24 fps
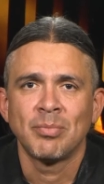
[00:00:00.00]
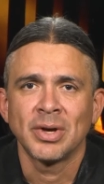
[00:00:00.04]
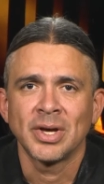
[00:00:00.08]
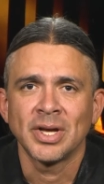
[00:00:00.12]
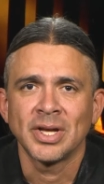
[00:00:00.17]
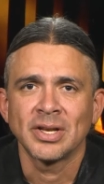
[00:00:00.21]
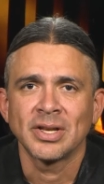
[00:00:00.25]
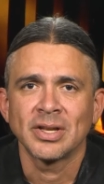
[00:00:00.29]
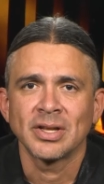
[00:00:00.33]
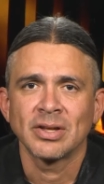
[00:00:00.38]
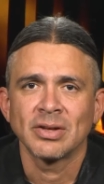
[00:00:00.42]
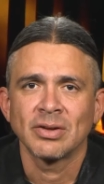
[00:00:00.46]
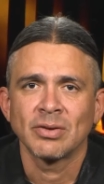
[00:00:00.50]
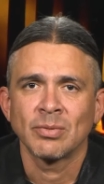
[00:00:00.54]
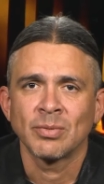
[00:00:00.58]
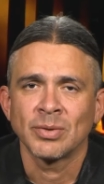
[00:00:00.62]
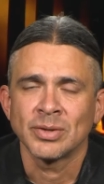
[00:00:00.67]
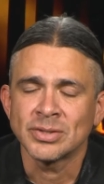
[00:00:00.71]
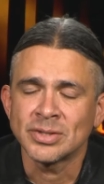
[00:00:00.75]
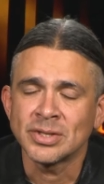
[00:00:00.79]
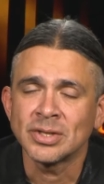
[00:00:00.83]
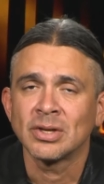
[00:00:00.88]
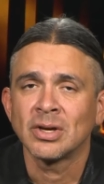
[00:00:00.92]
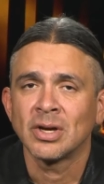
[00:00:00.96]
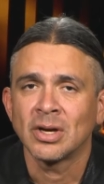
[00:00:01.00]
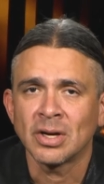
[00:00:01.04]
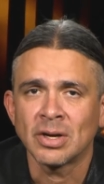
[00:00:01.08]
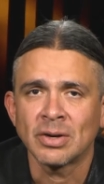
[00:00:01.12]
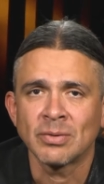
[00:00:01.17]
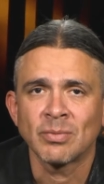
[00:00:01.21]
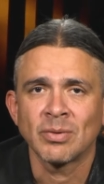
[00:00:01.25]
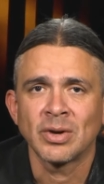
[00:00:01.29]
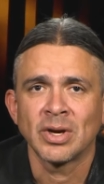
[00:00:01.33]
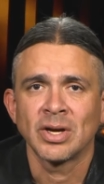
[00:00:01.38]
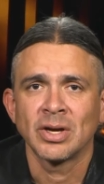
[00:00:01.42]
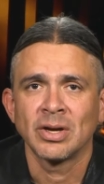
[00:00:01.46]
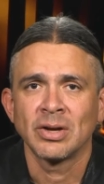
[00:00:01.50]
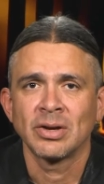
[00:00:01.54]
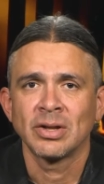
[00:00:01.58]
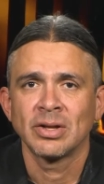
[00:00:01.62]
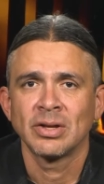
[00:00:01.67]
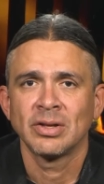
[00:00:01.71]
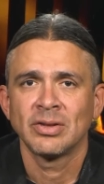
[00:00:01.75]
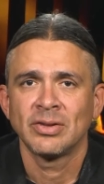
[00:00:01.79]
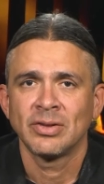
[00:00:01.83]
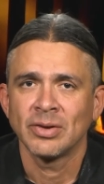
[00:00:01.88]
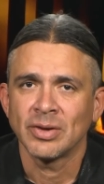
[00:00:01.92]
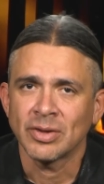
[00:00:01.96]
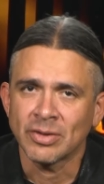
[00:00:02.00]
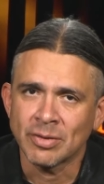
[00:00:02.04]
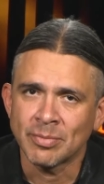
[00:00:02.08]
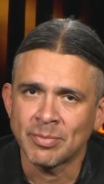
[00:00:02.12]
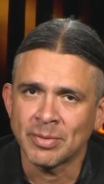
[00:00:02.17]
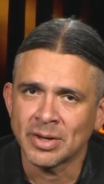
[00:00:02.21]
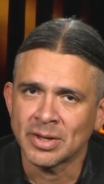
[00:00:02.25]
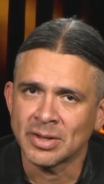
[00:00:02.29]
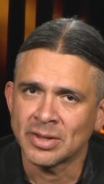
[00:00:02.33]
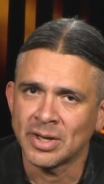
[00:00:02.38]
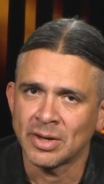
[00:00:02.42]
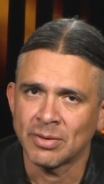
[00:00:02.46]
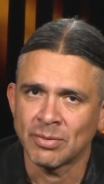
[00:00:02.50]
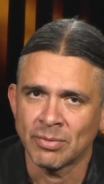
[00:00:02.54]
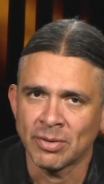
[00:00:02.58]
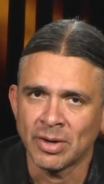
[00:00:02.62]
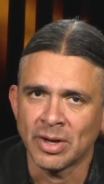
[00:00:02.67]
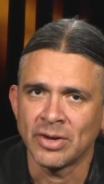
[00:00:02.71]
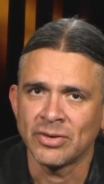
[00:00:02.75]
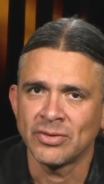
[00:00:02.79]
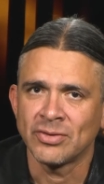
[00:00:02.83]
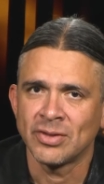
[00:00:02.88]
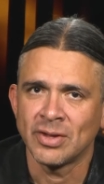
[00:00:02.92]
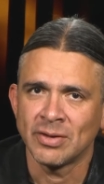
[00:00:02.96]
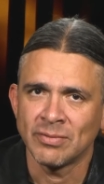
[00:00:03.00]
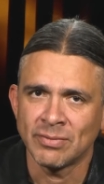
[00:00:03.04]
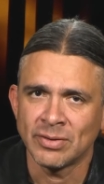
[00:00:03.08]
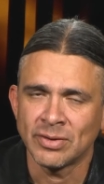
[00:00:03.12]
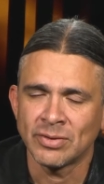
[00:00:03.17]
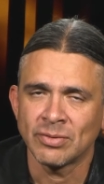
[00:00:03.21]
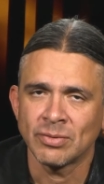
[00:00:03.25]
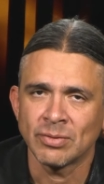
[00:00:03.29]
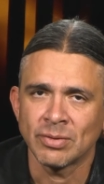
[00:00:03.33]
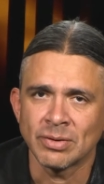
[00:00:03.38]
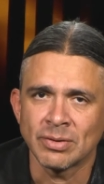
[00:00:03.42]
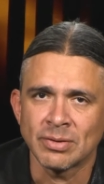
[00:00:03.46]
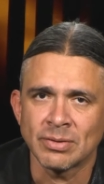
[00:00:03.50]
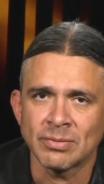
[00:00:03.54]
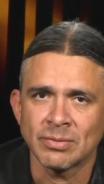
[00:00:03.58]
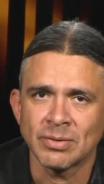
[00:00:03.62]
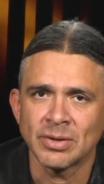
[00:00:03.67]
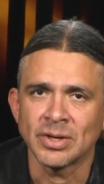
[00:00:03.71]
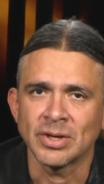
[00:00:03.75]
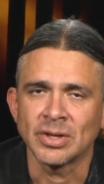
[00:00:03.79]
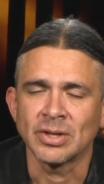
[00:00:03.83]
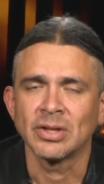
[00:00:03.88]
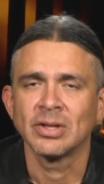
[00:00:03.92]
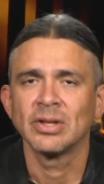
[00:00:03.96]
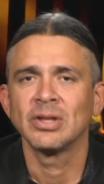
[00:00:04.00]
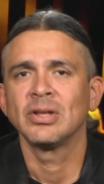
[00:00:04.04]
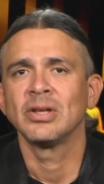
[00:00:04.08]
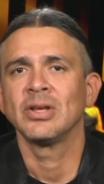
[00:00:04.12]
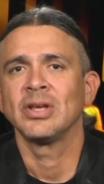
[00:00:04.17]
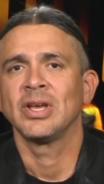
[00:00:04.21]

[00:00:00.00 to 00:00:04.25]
but we're still hardwired to expect that rush, that visceral thrill.